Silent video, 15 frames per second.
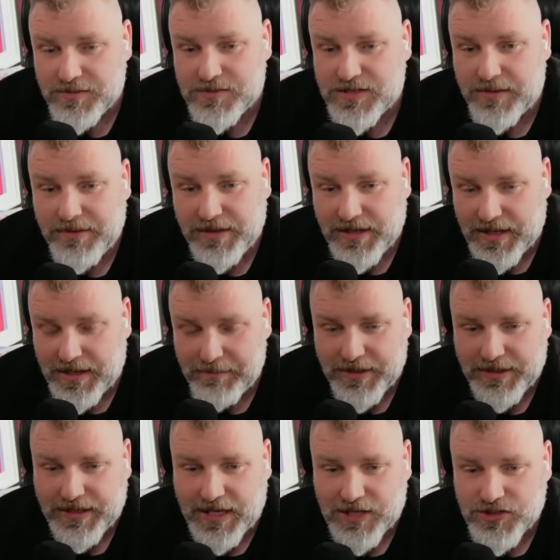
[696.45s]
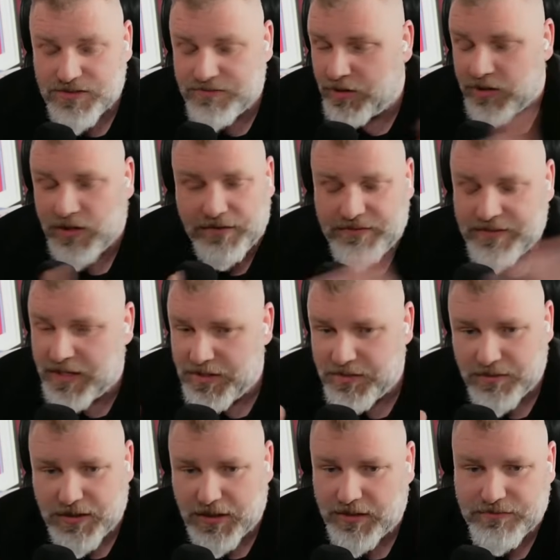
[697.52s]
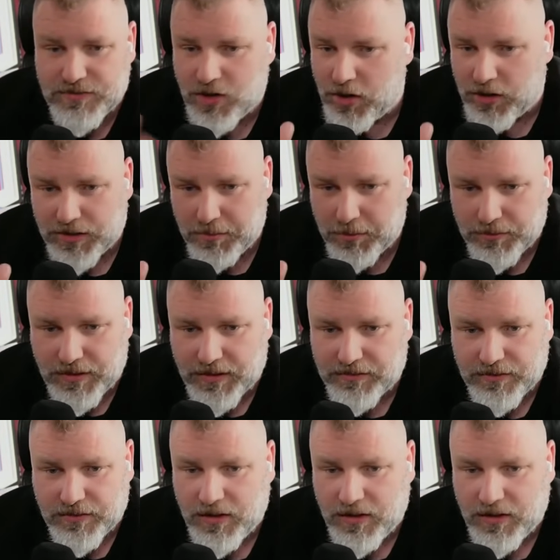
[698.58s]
It was Amadi Cash's fault. I've dealt with that. I've talked about that.